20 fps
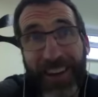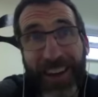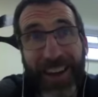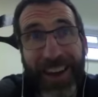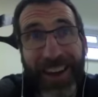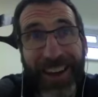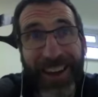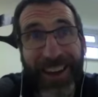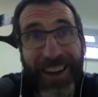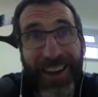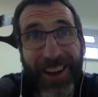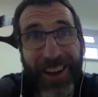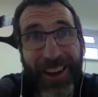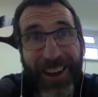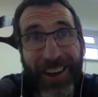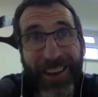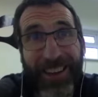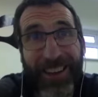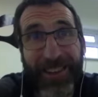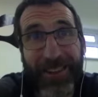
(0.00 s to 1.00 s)

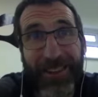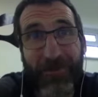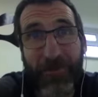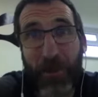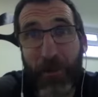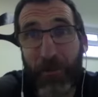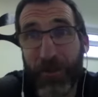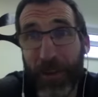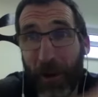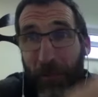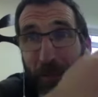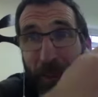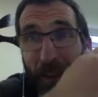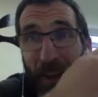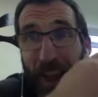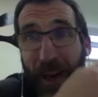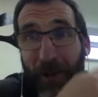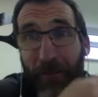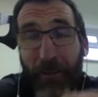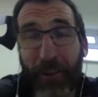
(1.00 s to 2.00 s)
up the
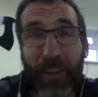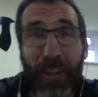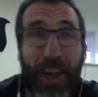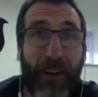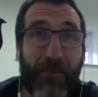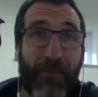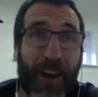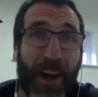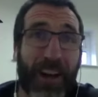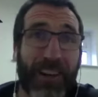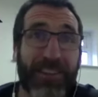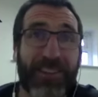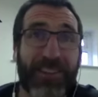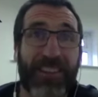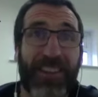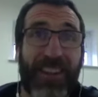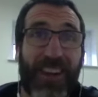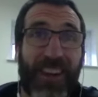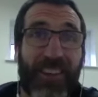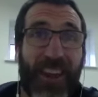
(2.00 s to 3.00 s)
level in their ranks,
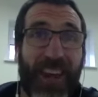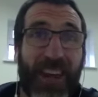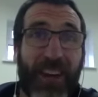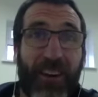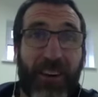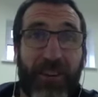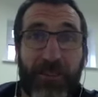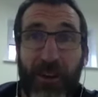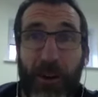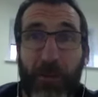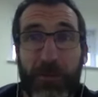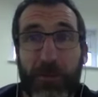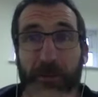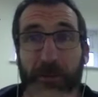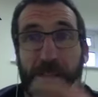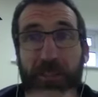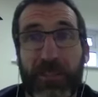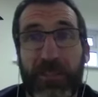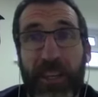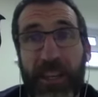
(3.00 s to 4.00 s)
and they got jobs
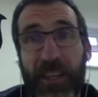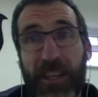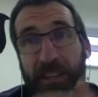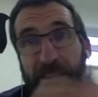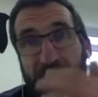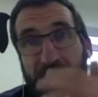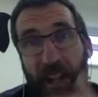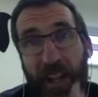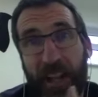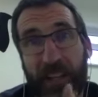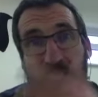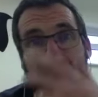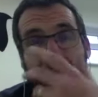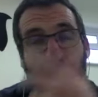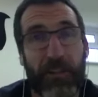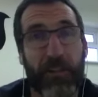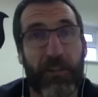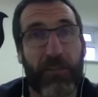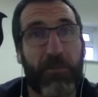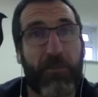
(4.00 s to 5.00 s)
with the seniors, and I
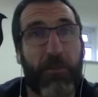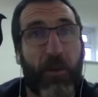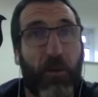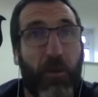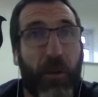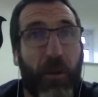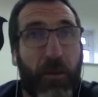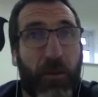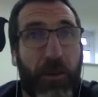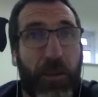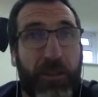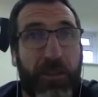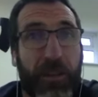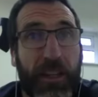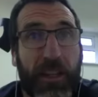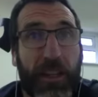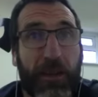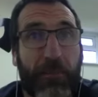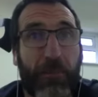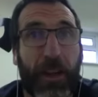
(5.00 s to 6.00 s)
started to do more work with the
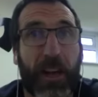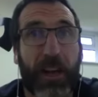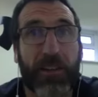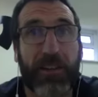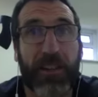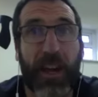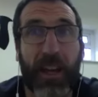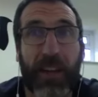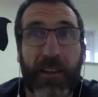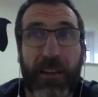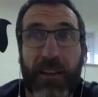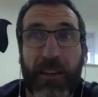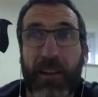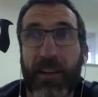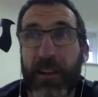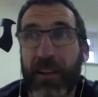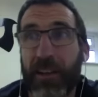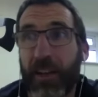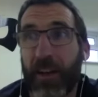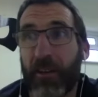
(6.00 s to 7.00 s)
senior players then
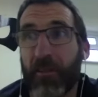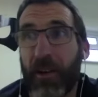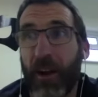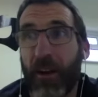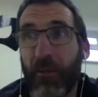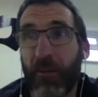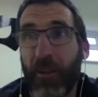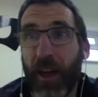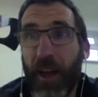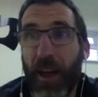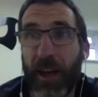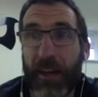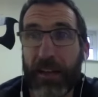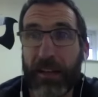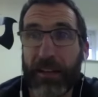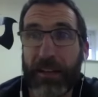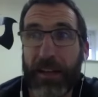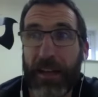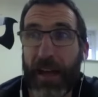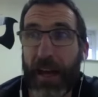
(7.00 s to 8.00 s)
around there.
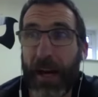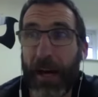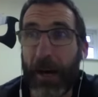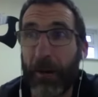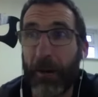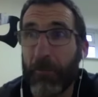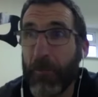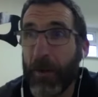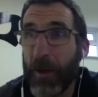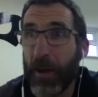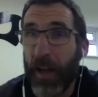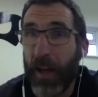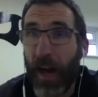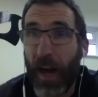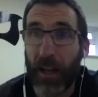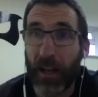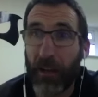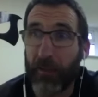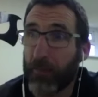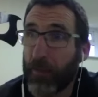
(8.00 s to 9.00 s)
And
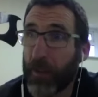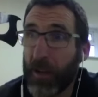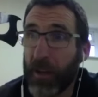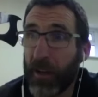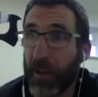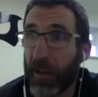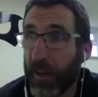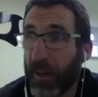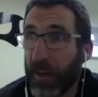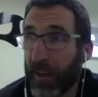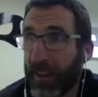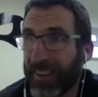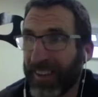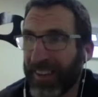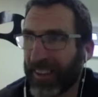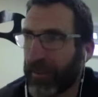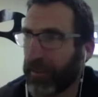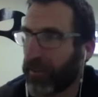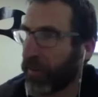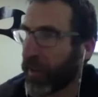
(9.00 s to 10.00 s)
I've been a
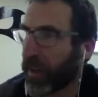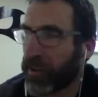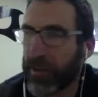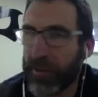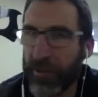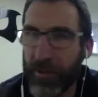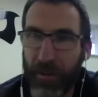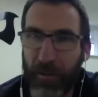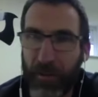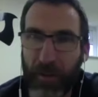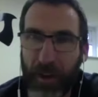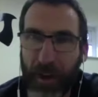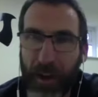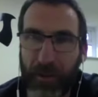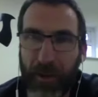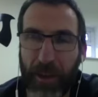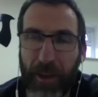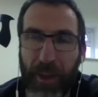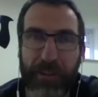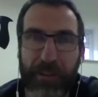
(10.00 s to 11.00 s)
fixture, if you like,
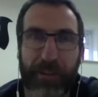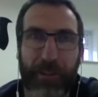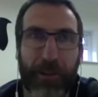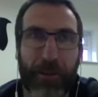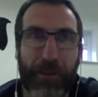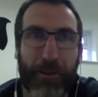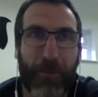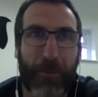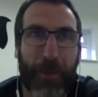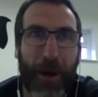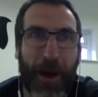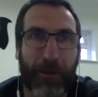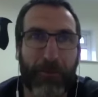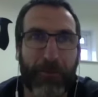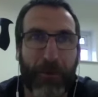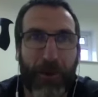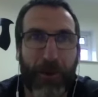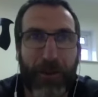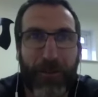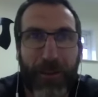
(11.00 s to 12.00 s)
whether that's a good or a bad
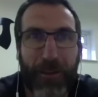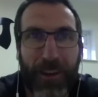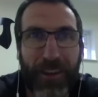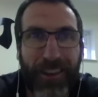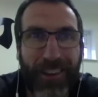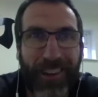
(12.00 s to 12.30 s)
word, of the